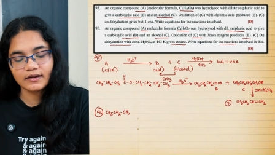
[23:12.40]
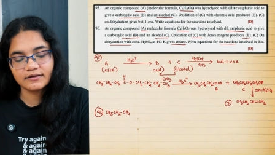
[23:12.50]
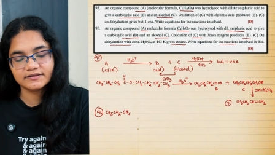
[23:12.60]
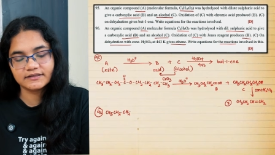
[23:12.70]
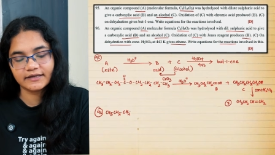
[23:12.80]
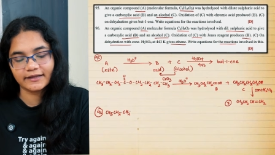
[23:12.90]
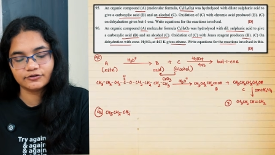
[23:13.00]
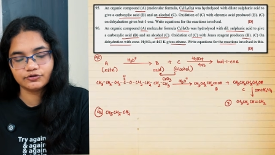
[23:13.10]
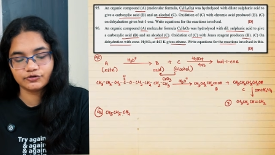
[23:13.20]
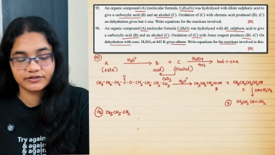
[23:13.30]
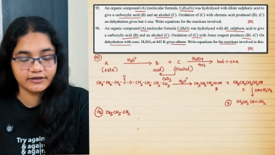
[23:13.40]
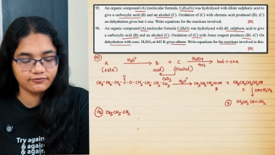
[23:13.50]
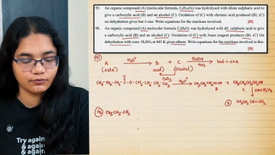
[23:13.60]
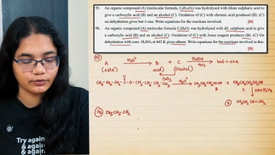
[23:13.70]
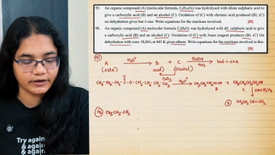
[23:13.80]

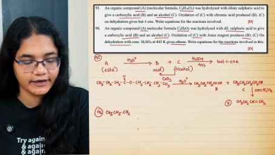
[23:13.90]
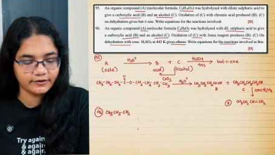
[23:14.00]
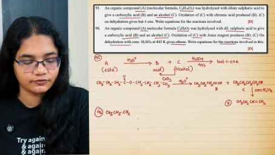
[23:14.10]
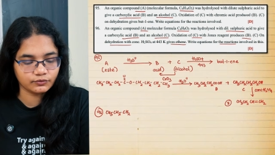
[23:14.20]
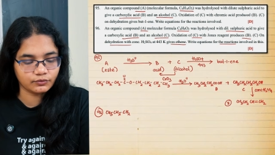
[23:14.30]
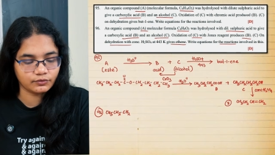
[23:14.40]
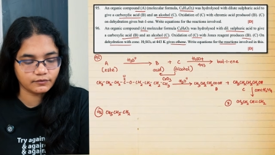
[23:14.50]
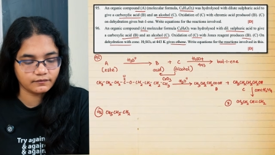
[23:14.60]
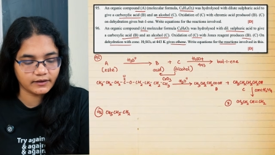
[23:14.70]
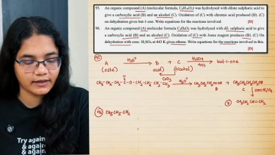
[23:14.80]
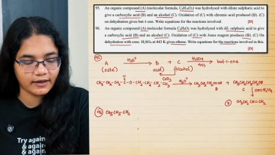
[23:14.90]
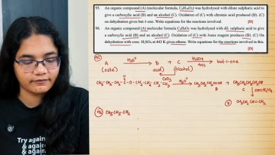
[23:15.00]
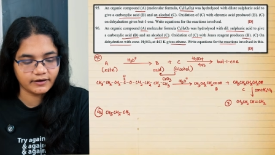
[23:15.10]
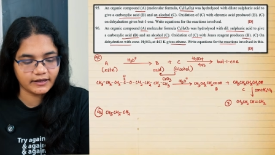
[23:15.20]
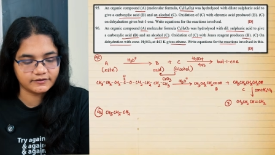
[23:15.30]
CH4, right? So we have
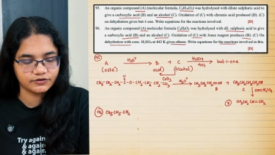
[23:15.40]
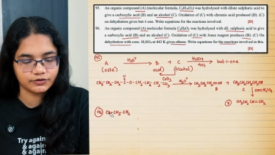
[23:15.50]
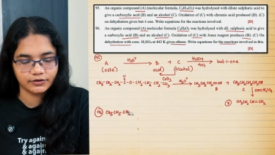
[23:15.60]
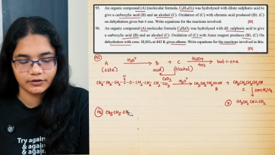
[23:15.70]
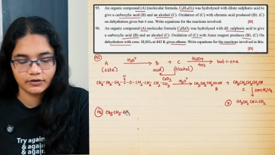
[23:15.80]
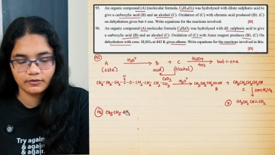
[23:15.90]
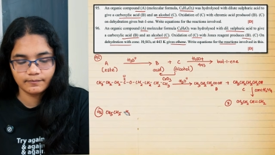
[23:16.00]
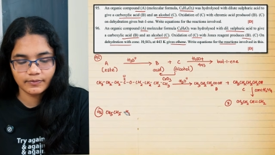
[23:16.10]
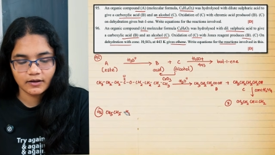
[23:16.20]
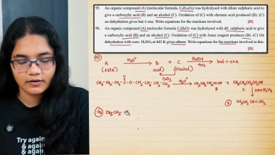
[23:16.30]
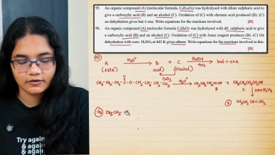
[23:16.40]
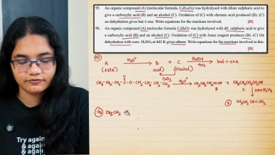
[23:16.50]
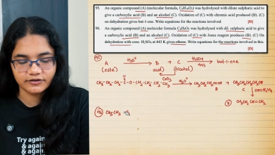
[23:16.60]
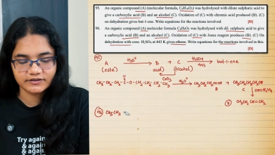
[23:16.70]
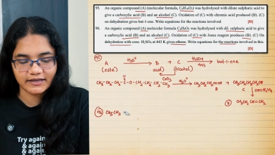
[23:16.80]
an ester here. The
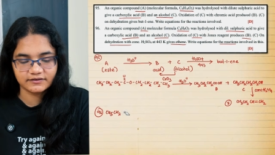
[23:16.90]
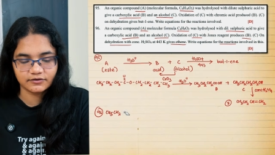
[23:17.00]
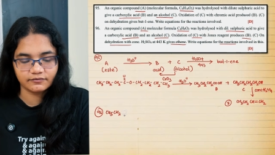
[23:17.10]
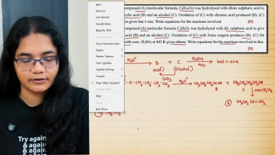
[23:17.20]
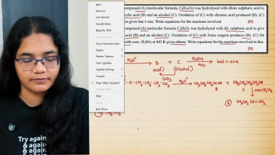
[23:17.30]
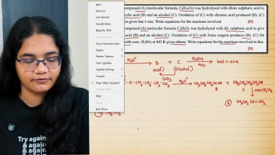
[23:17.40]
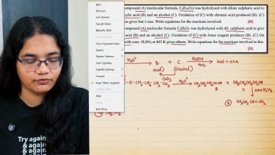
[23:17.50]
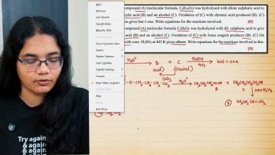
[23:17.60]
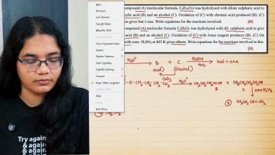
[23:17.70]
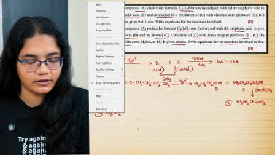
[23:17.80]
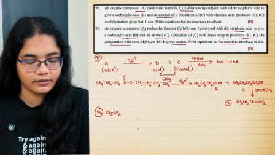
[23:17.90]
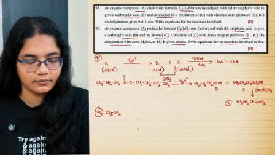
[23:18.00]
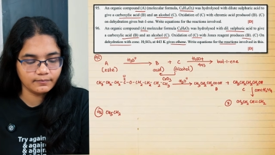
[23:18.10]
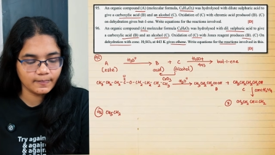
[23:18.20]
first ester will be formed here.